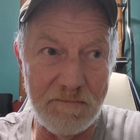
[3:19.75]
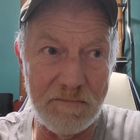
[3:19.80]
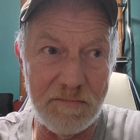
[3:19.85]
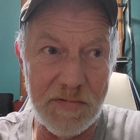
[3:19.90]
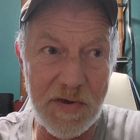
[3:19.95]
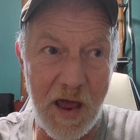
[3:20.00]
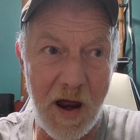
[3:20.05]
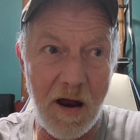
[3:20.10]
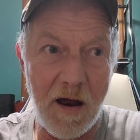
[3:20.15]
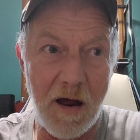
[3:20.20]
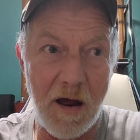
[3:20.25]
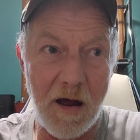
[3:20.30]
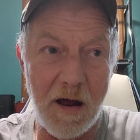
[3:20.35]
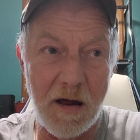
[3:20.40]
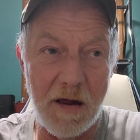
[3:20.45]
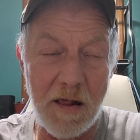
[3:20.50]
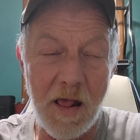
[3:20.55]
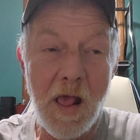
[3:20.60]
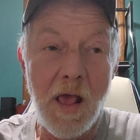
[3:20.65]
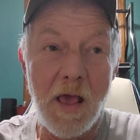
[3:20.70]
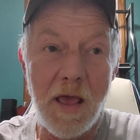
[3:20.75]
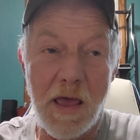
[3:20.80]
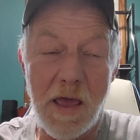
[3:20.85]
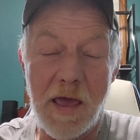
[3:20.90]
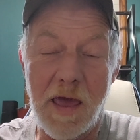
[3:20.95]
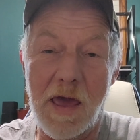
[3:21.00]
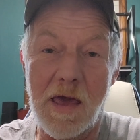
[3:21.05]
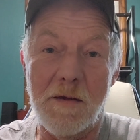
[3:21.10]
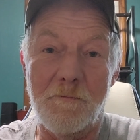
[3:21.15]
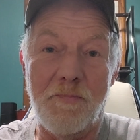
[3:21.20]
yeah,
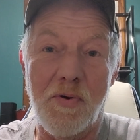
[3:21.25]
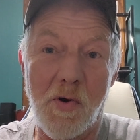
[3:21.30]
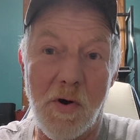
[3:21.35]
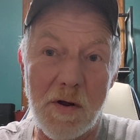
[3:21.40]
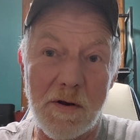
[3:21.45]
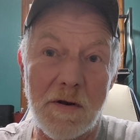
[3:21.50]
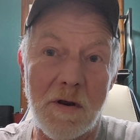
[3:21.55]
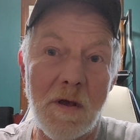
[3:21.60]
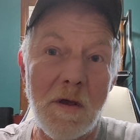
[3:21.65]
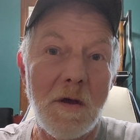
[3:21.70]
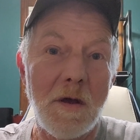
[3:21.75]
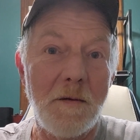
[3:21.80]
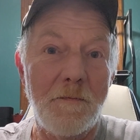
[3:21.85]
and putting